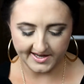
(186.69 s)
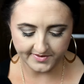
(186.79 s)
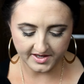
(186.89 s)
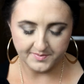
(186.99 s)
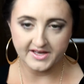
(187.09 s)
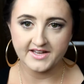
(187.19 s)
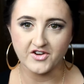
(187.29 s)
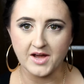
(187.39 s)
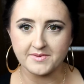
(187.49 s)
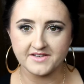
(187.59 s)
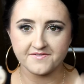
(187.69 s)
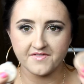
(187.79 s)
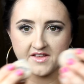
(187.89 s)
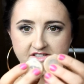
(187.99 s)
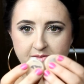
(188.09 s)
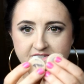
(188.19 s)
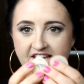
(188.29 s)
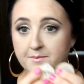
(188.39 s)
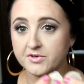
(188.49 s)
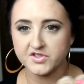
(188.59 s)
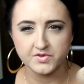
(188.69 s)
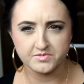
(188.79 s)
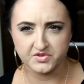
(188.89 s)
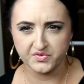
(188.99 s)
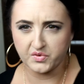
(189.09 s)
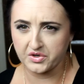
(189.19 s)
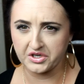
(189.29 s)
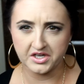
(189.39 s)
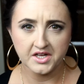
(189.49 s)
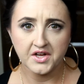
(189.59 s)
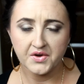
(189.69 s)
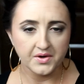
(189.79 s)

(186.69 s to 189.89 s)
I recommend grabbing some samples from Sephora